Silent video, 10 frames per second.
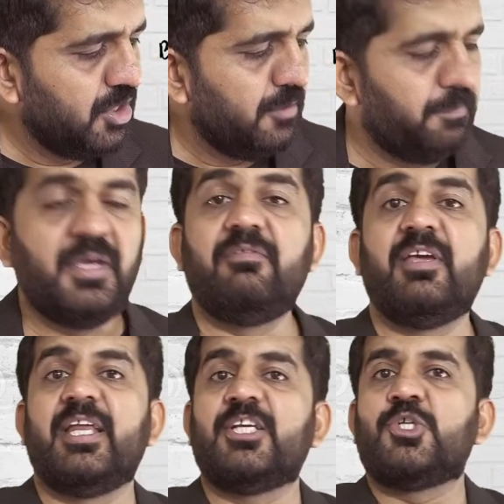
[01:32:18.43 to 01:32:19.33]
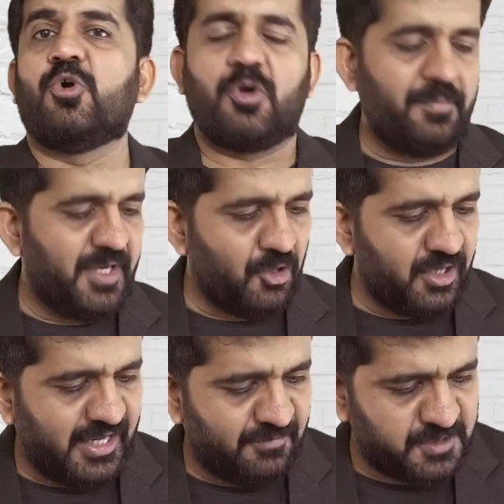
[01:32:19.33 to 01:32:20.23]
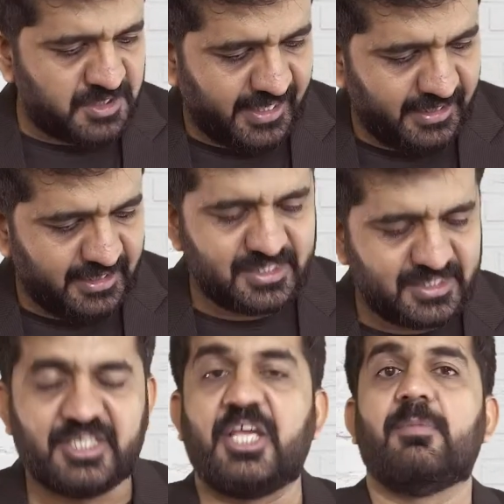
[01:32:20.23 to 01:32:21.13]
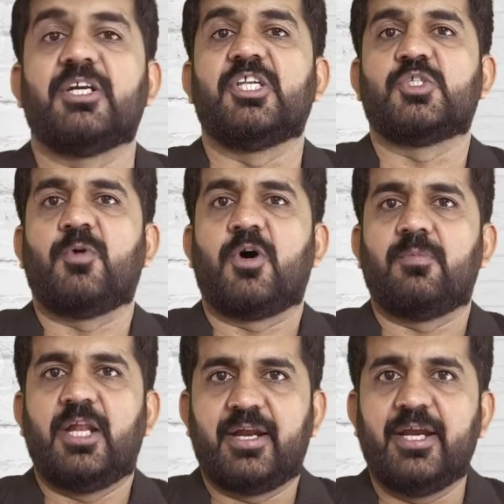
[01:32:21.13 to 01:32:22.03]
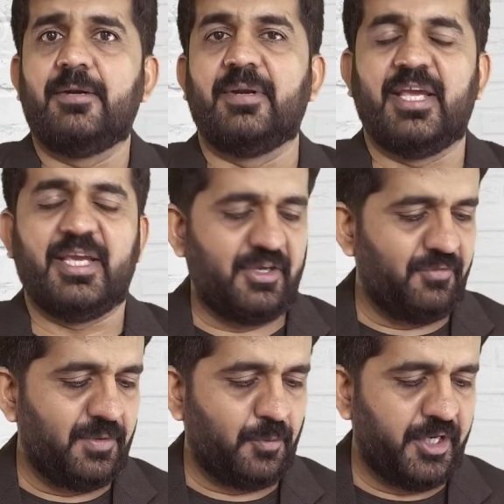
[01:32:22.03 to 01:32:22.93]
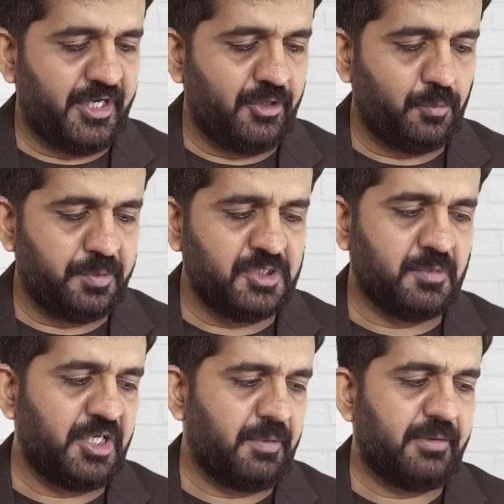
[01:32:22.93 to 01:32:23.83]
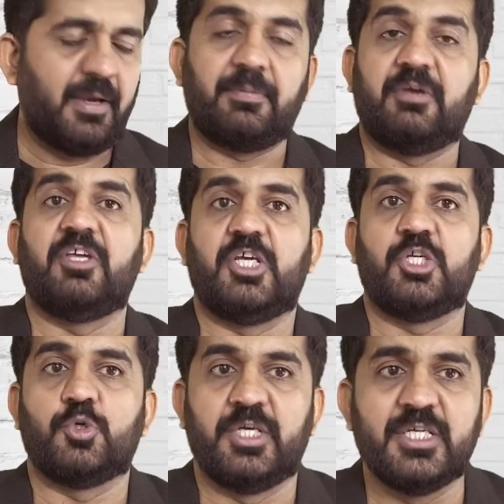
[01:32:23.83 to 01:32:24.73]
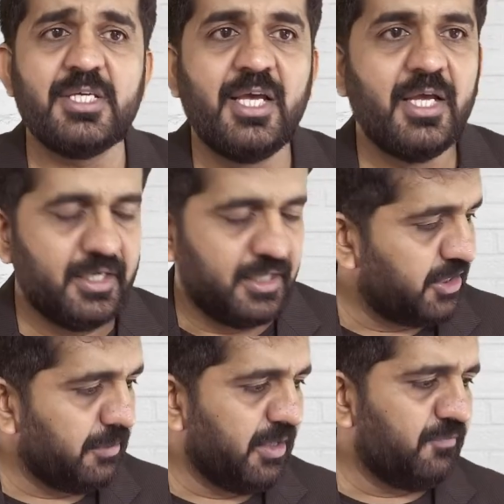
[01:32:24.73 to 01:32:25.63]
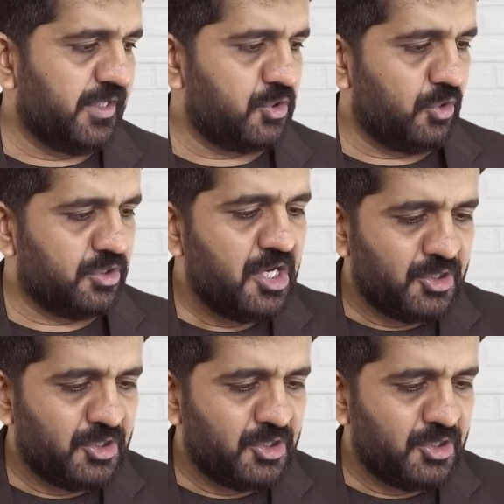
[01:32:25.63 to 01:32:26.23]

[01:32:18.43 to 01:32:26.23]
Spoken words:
PV ratio coming on left side is nothing but this formula, right? Break even point in rupees multiplied by PV ratio is nothing but fixed cost.